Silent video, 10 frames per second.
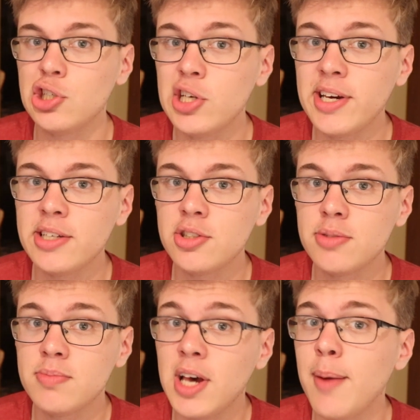
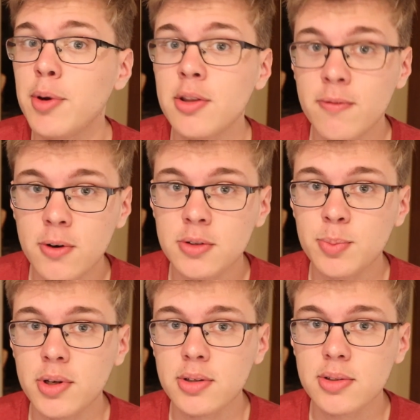change to happen in the first
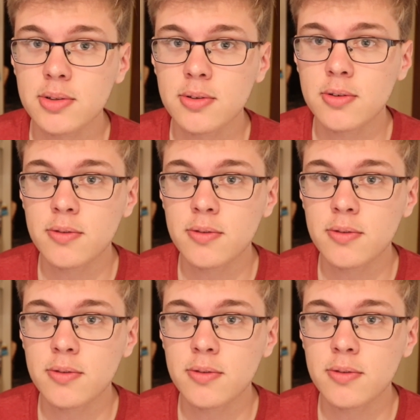place.